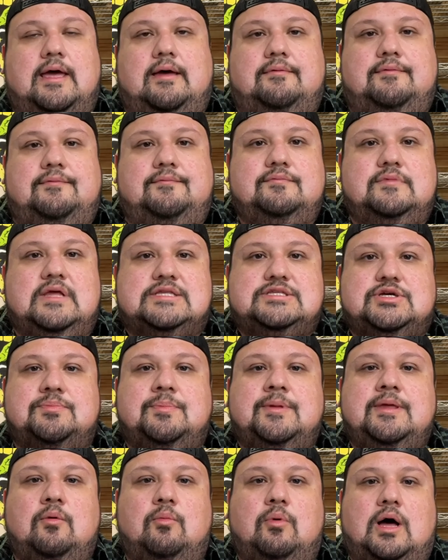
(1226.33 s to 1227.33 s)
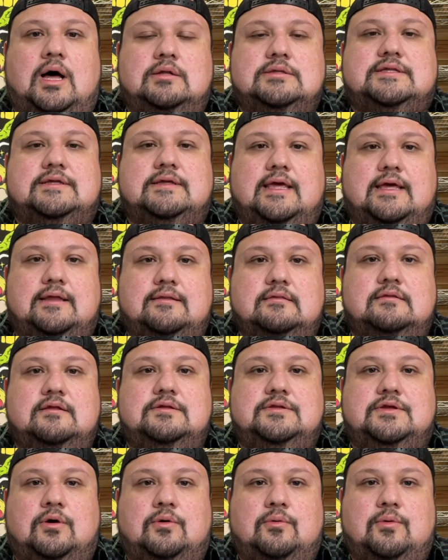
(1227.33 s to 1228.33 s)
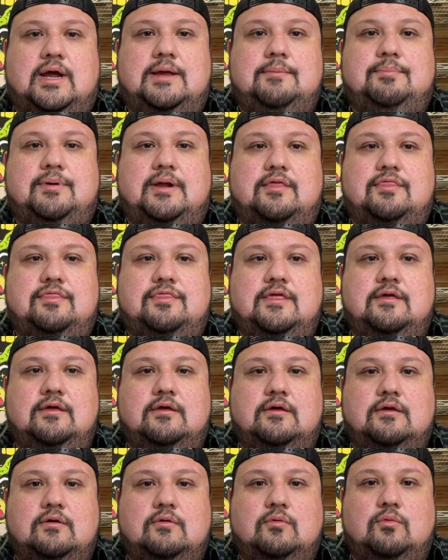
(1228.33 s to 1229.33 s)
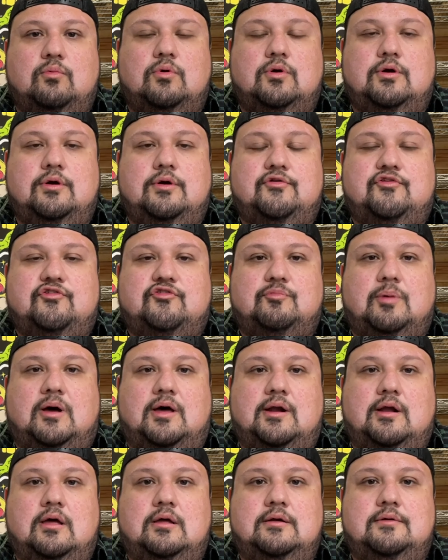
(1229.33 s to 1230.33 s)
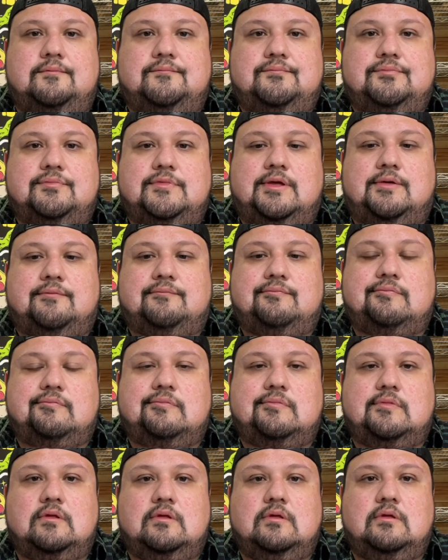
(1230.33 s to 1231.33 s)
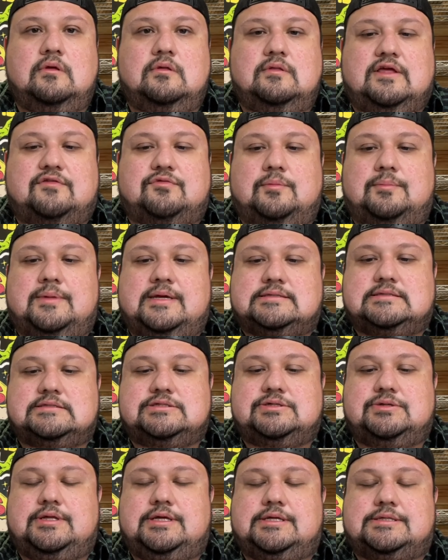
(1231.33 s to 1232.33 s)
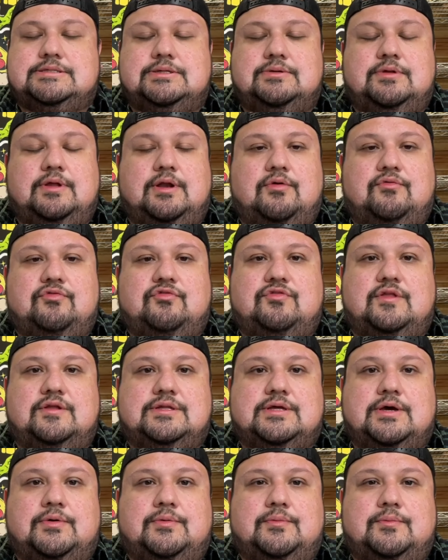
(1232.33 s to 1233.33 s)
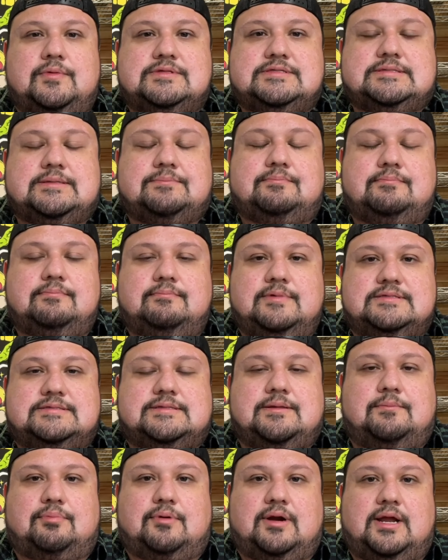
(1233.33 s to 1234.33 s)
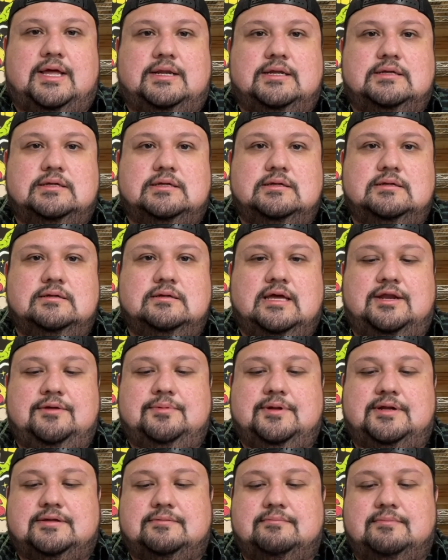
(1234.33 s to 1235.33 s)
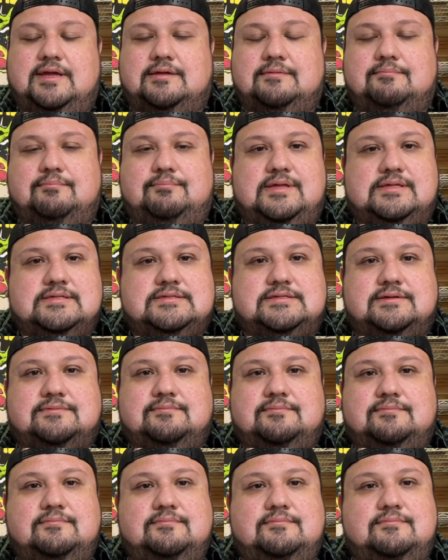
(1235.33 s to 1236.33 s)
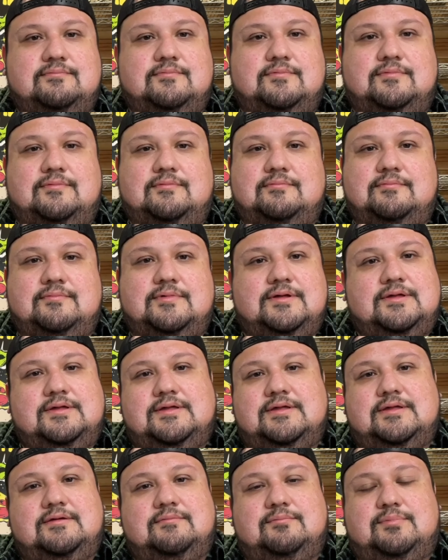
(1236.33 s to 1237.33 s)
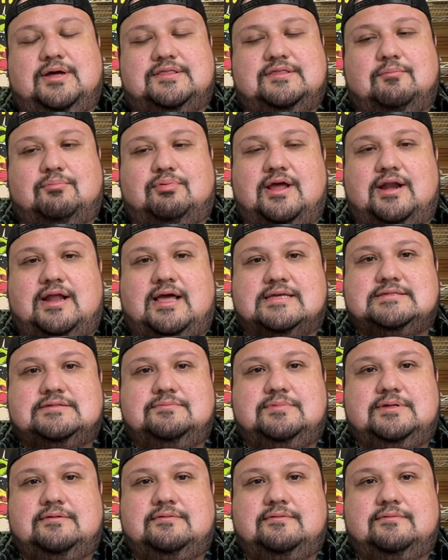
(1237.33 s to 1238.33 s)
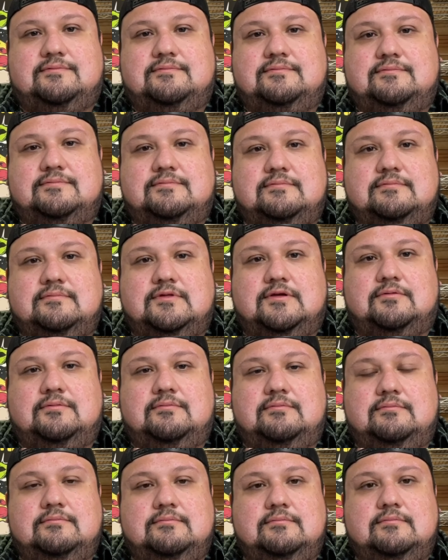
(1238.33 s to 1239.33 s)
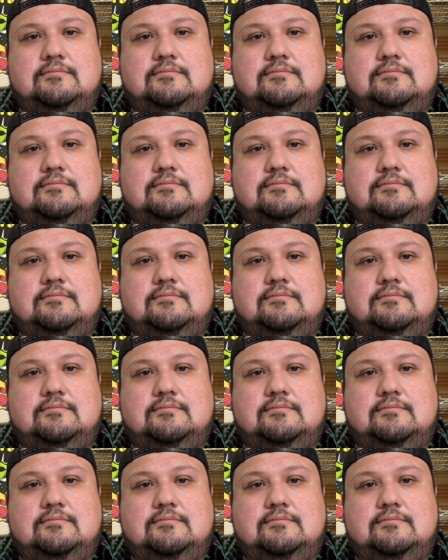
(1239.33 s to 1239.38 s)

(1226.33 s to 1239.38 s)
so yeah, it took me a while to get the dough right, but I think we're spot on. That's what makes us unique too. It's the dough. It's anybody can make a pizza, but the bread has to be